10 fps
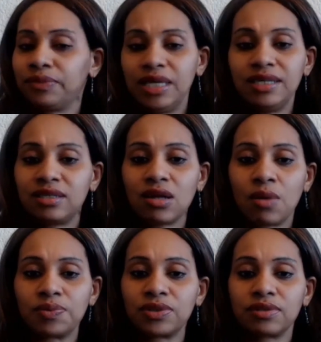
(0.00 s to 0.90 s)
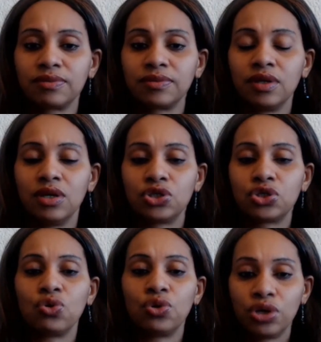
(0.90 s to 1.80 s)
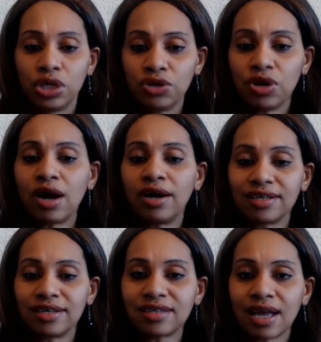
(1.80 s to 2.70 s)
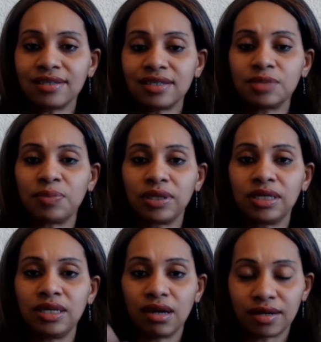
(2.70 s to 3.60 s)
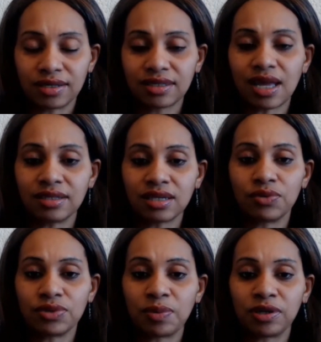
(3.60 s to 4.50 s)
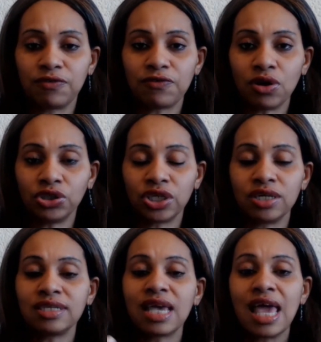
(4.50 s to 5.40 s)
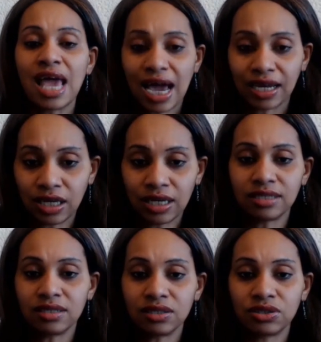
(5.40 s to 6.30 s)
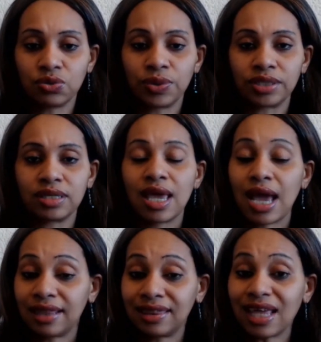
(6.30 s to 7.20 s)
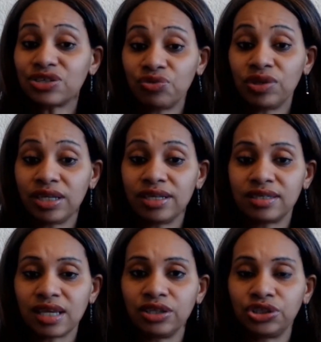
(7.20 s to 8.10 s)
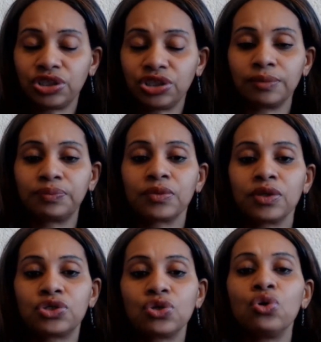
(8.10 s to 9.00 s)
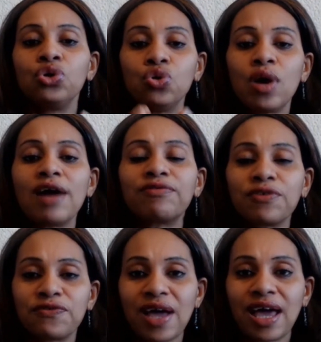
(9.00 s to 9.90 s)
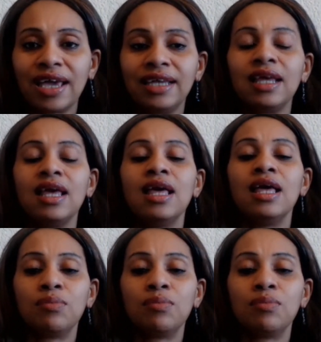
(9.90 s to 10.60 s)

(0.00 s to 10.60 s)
he stops. So he understands his body, understands how his body functions, and he listens to it. And that's really essential. So you have to find the